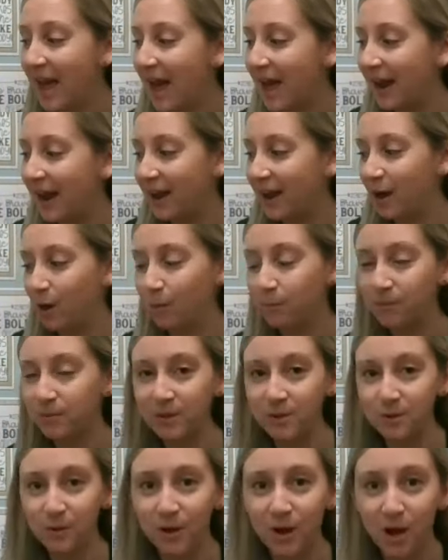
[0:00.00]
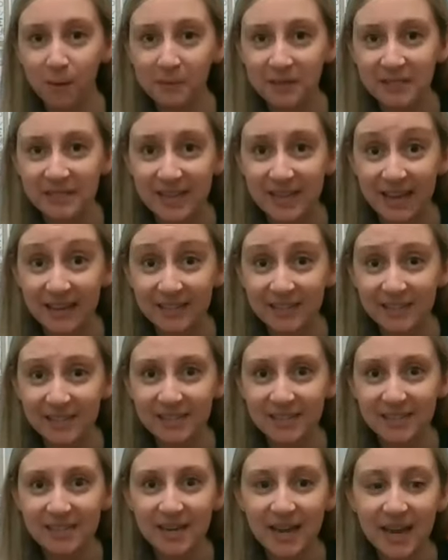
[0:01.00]
And I hope that you can all be
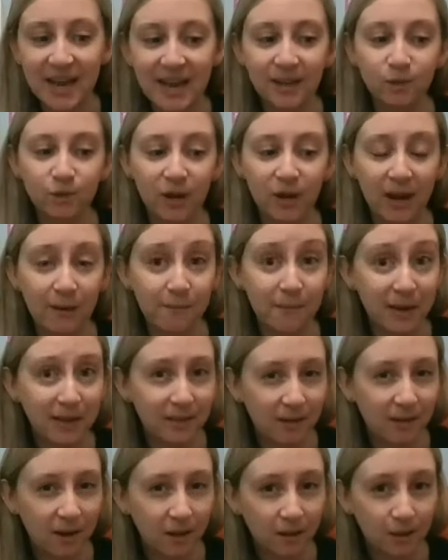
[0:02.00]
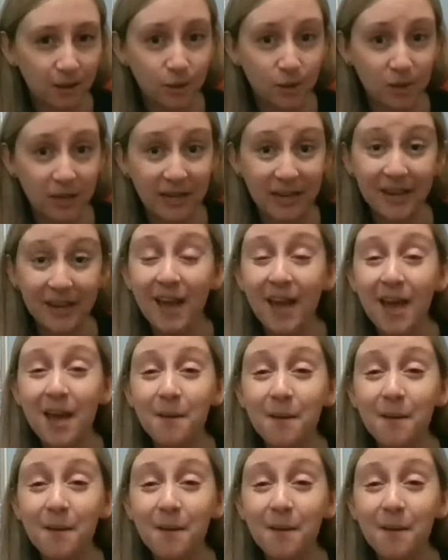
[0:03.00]
scientists today and try to make the color green.